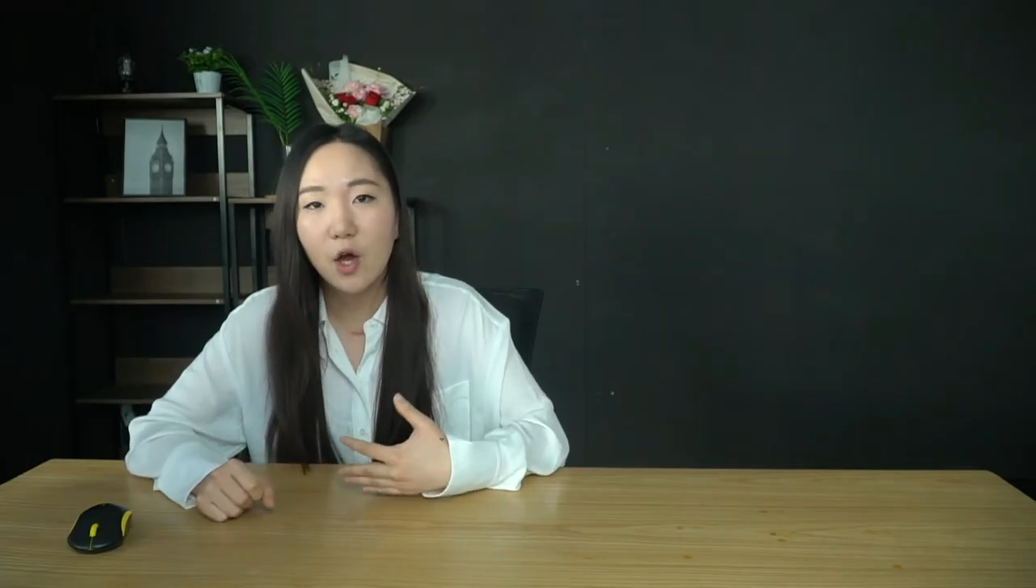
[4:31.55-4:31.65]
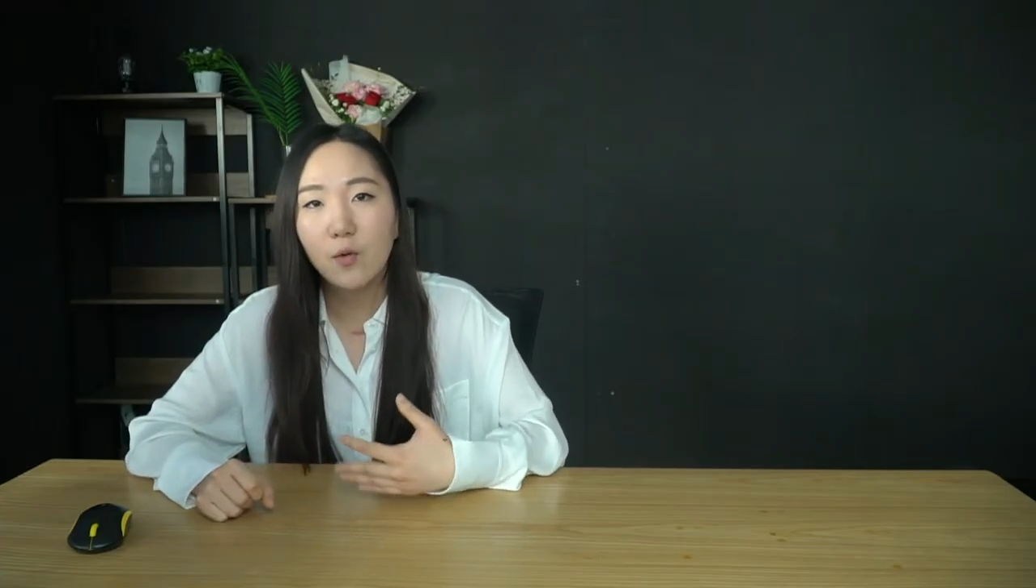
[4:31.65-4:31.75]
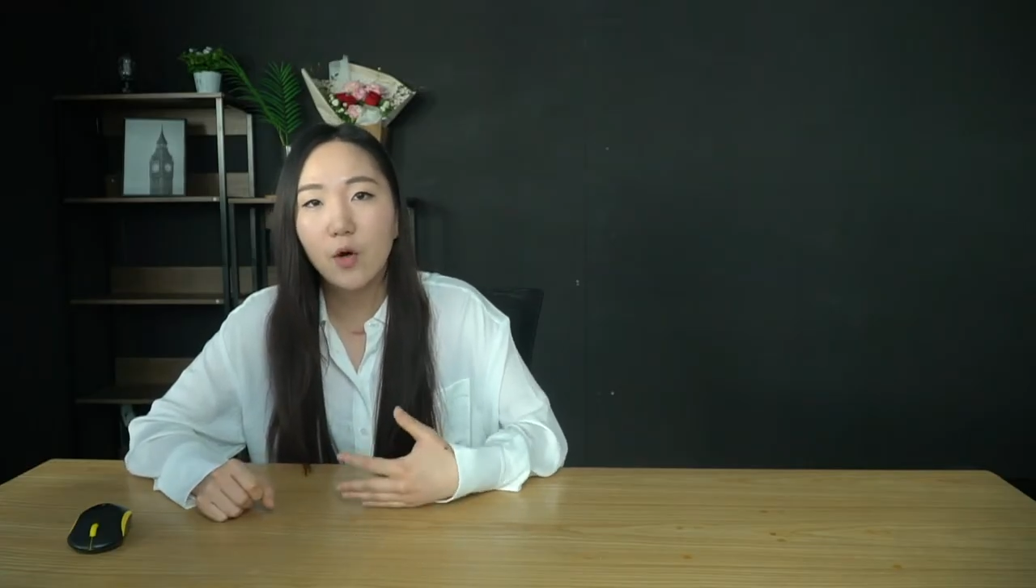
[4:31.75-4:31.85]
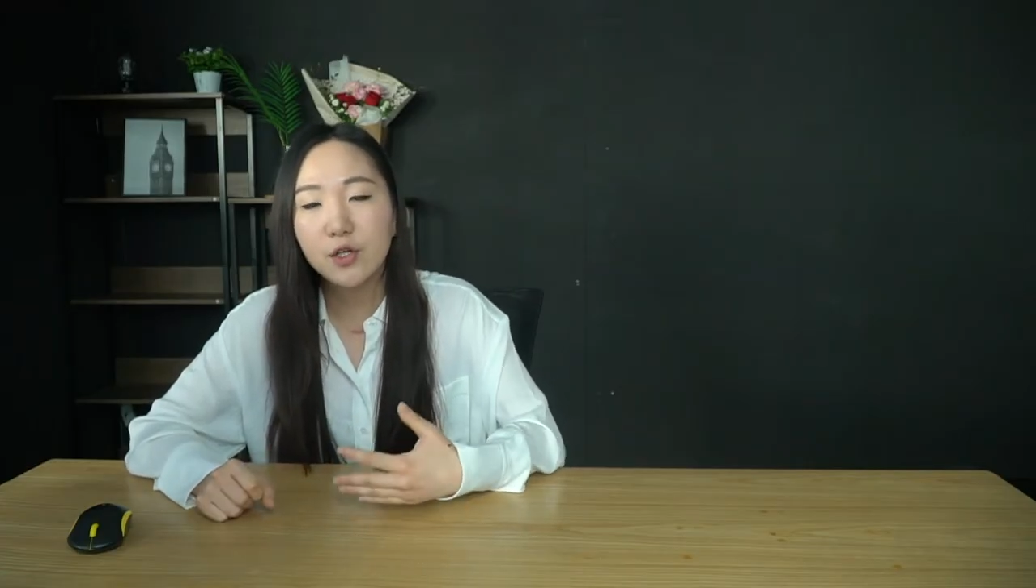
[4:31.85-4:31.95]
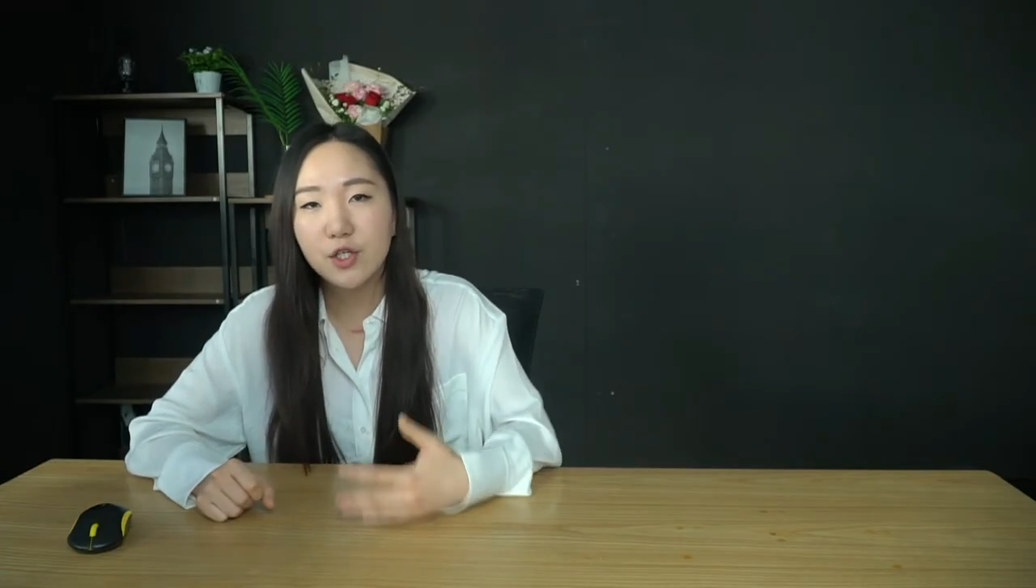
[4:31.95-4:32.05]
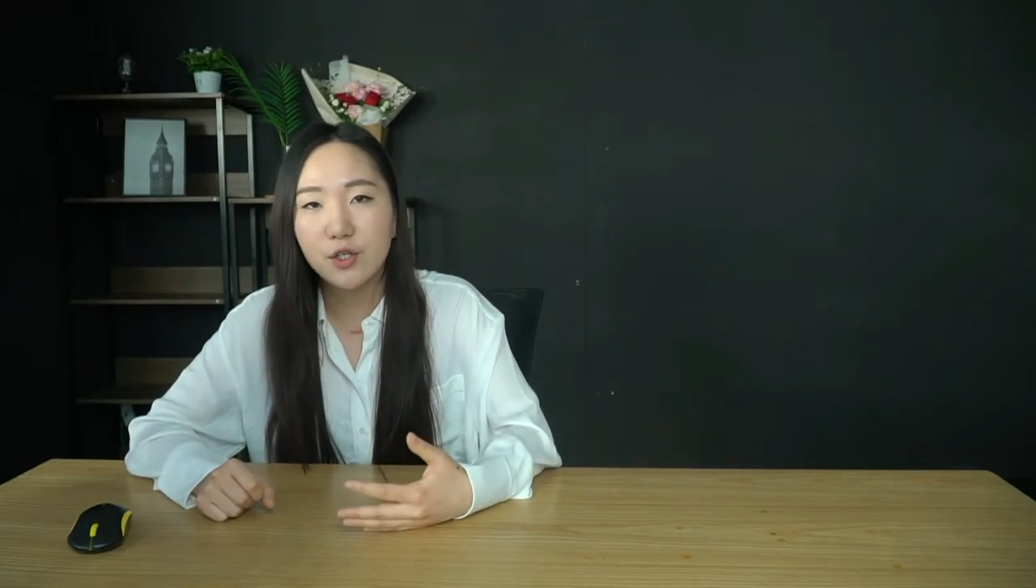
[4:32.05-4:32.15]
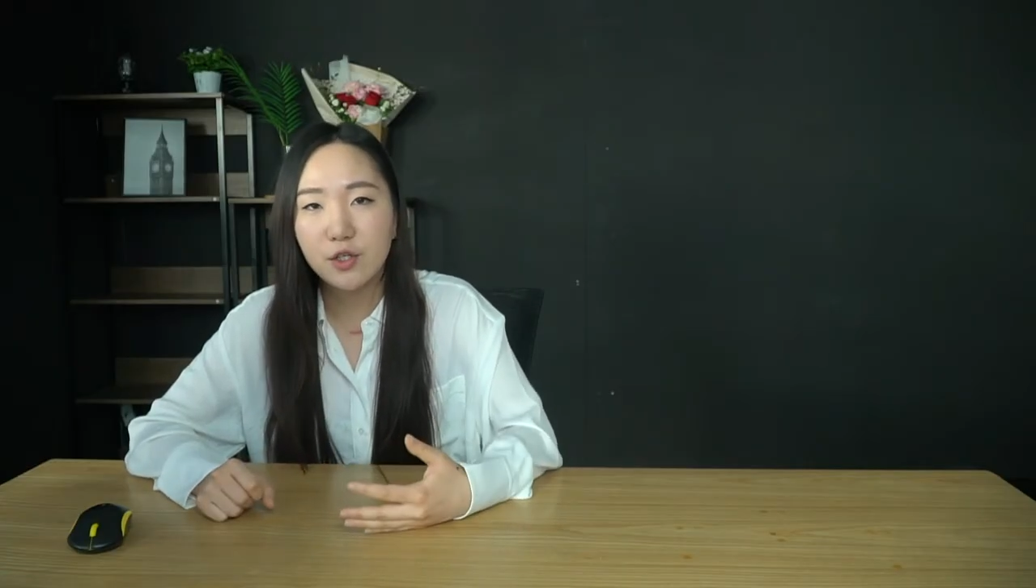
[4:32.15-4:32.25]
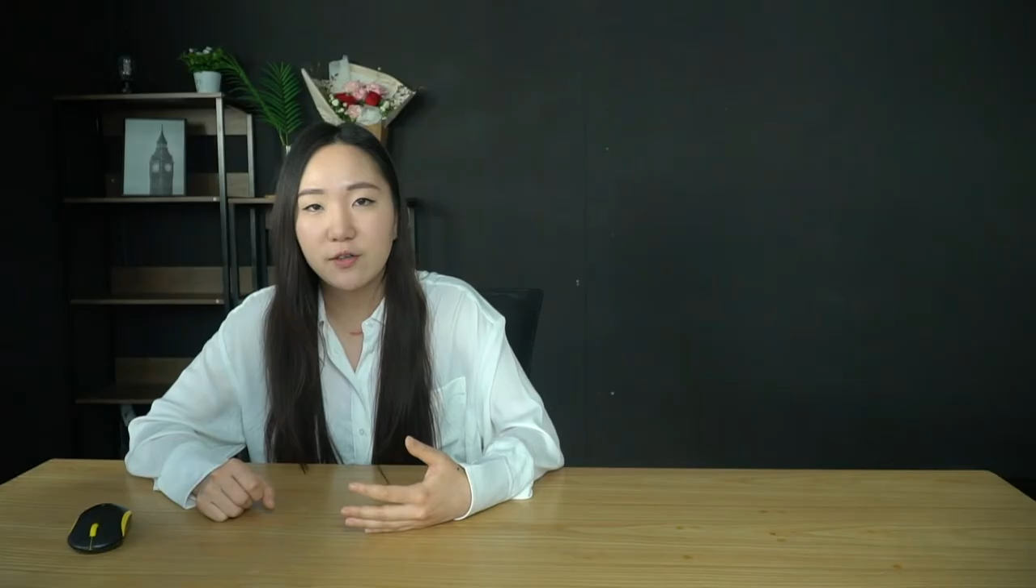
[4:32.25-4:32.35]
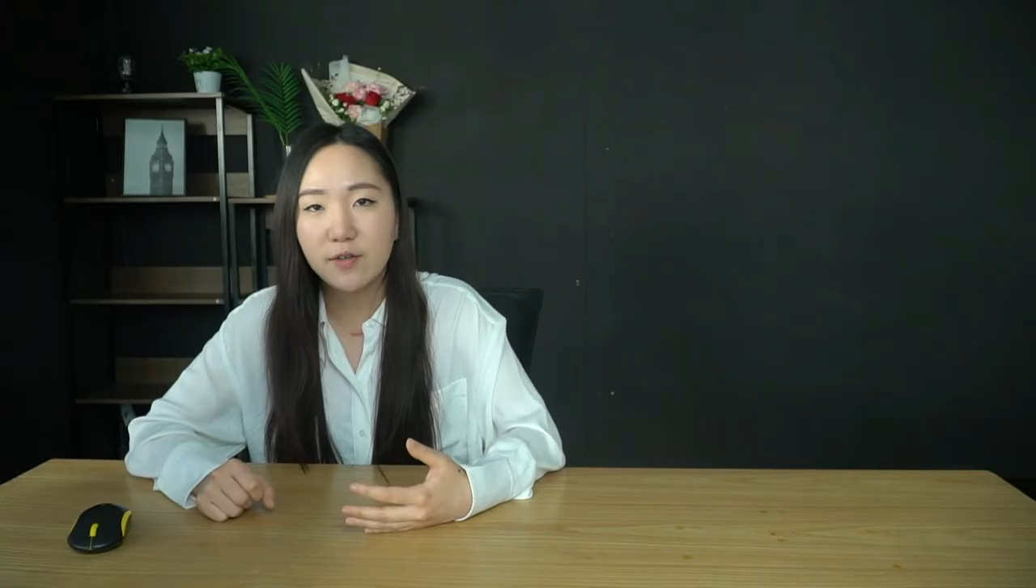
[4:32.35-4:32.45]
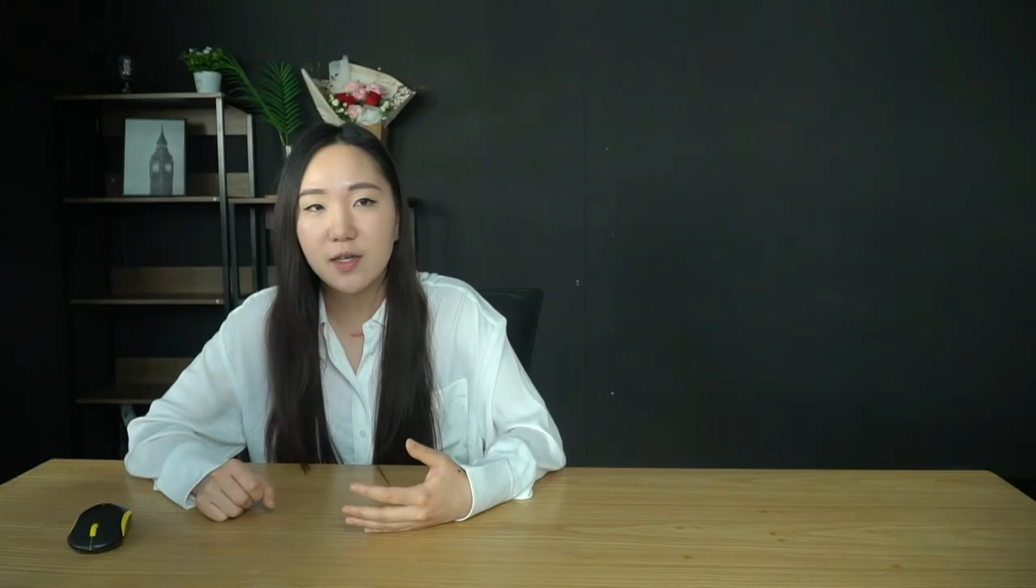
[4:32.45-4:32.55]
go on to
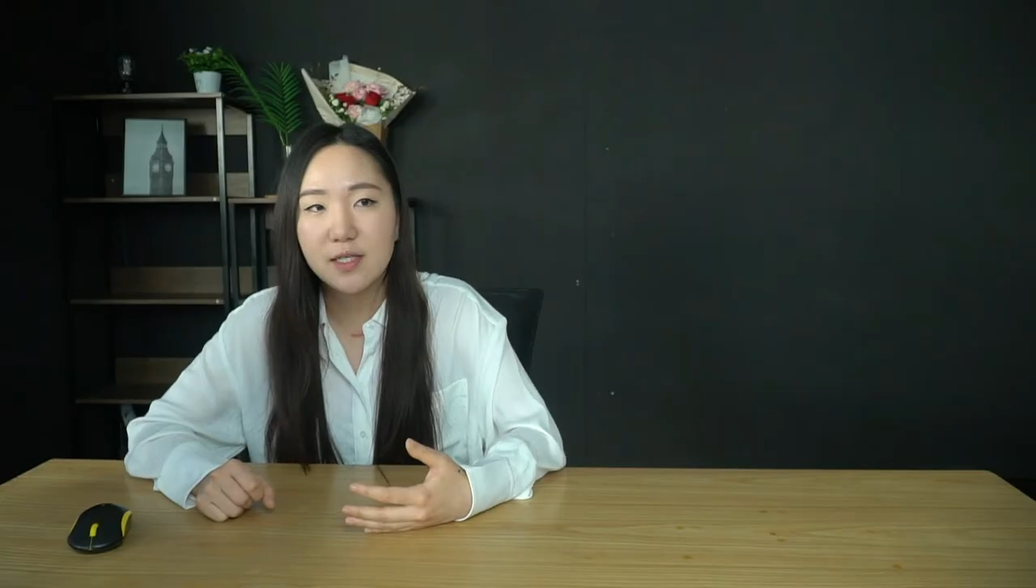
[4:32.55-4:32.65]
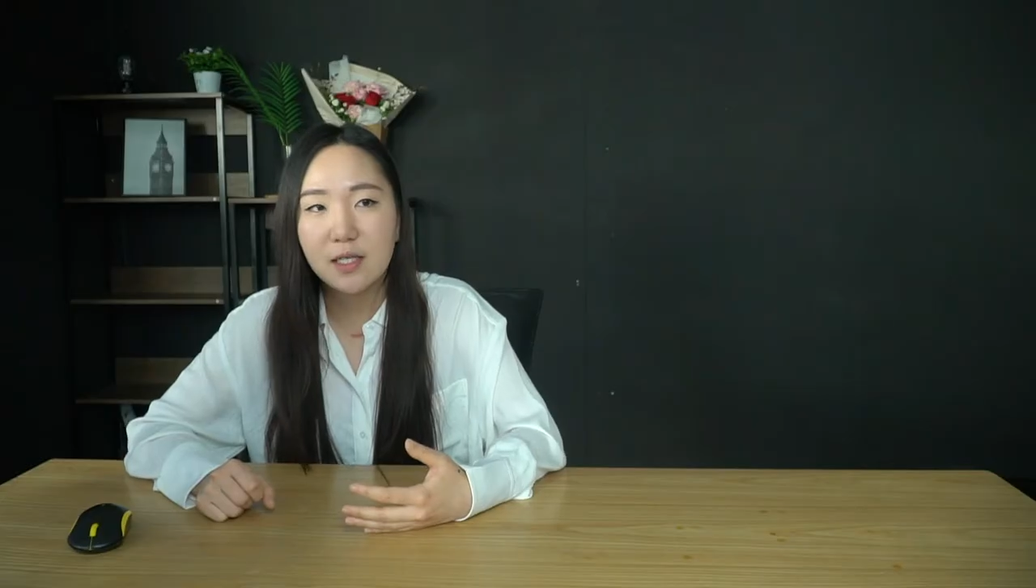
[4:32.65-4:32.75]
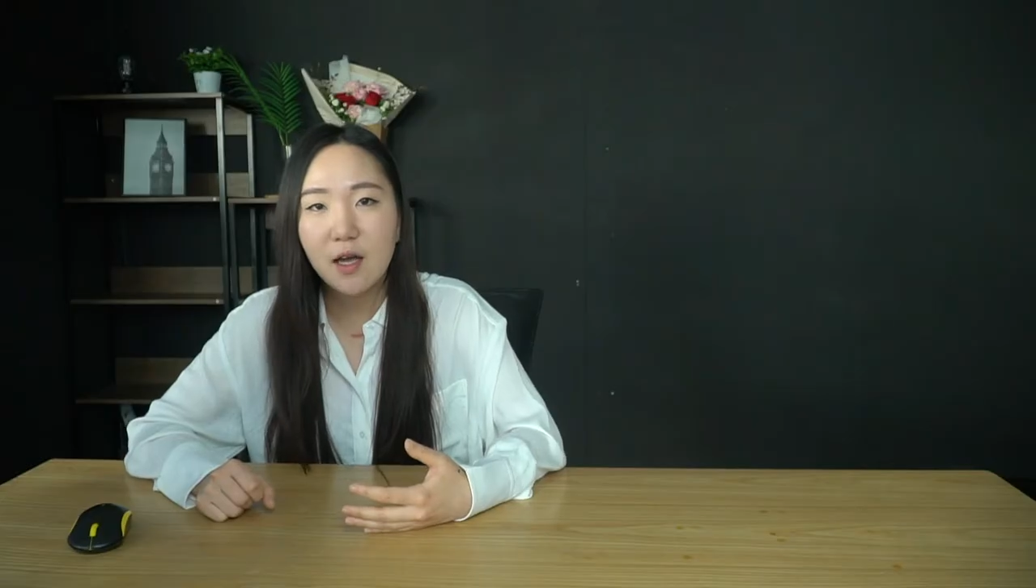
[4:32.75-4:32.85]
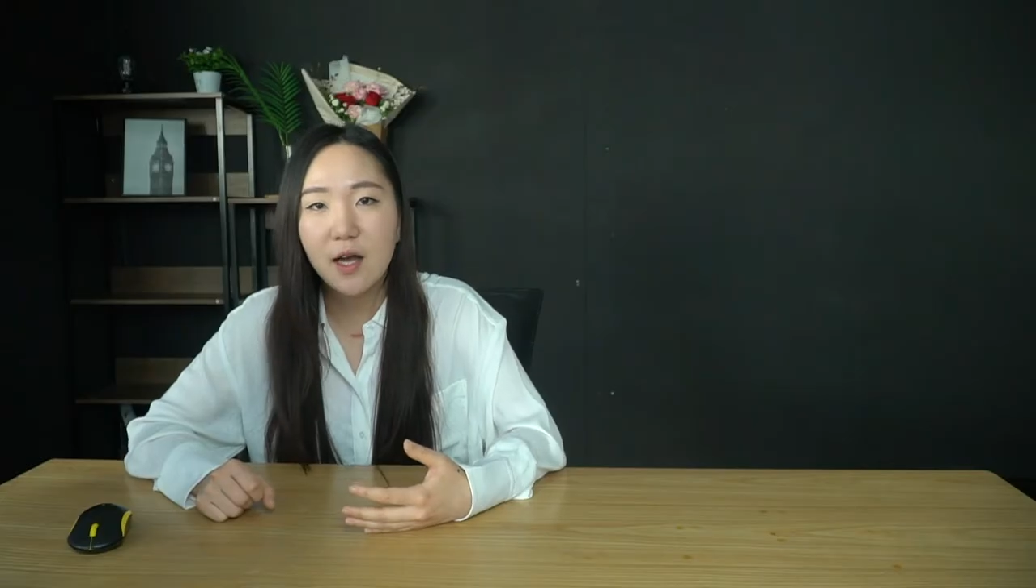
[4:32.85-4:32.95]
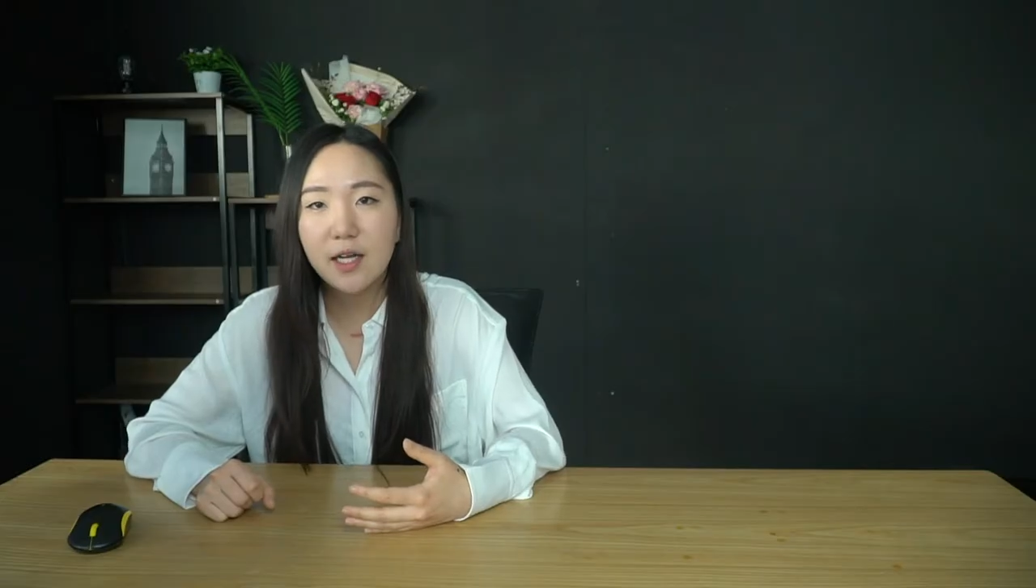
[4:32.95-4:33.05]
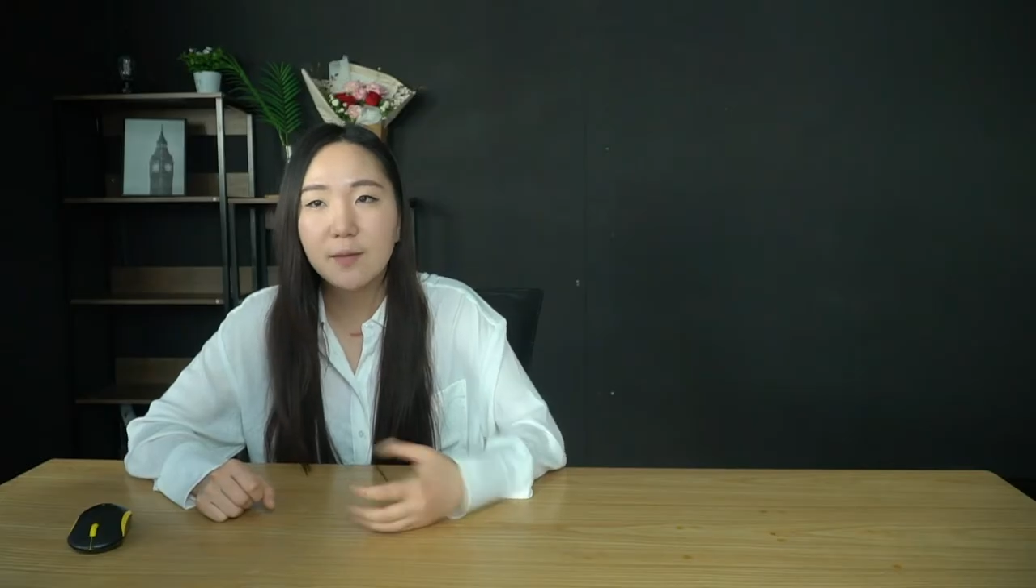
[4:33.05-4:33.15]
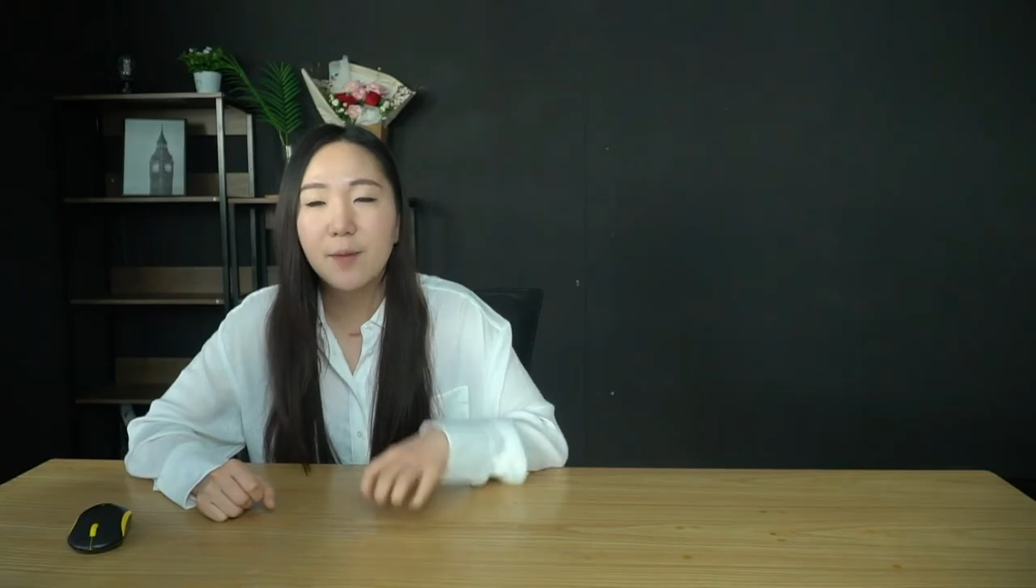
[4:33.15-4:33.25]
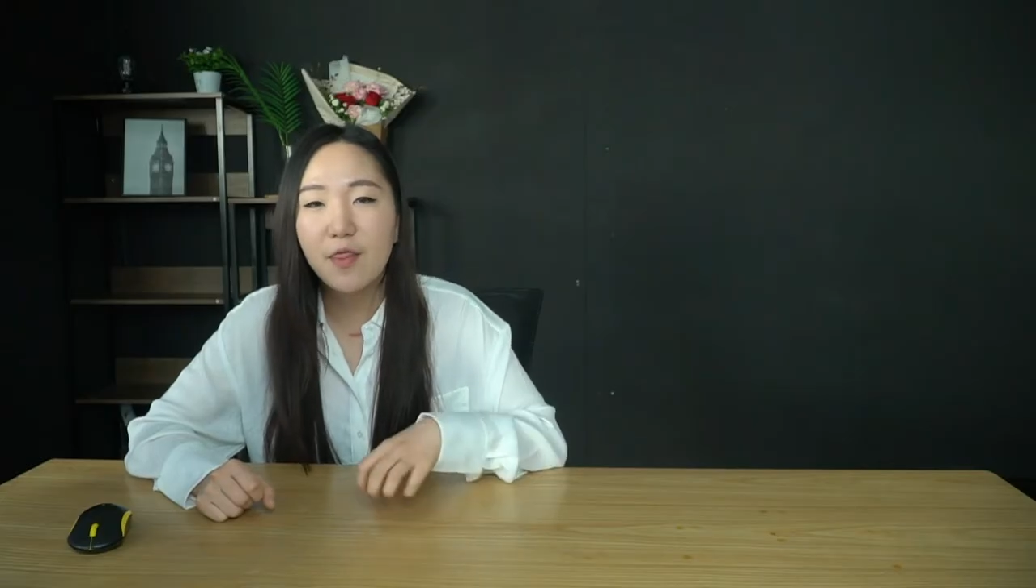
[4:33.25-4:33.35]
university learning,